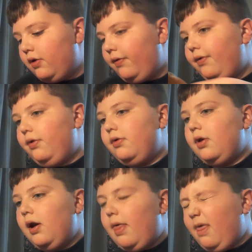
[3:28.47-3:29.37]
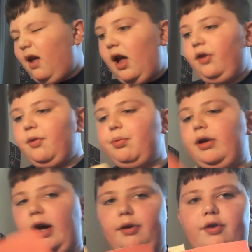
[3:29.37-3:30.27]
And some
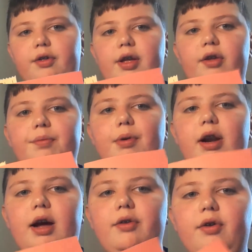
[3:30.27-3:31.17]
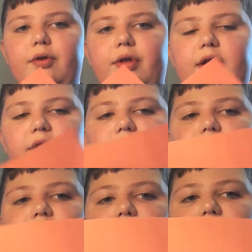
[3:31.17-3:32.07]
printouts. So these printouts this
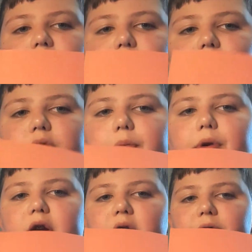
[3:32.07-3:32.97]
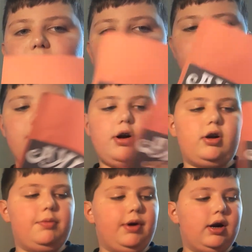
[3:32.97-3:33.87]
is the little printout for the
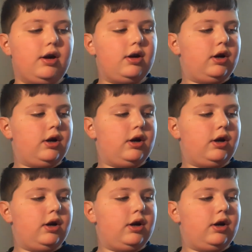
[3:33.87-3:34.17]
Wonka bar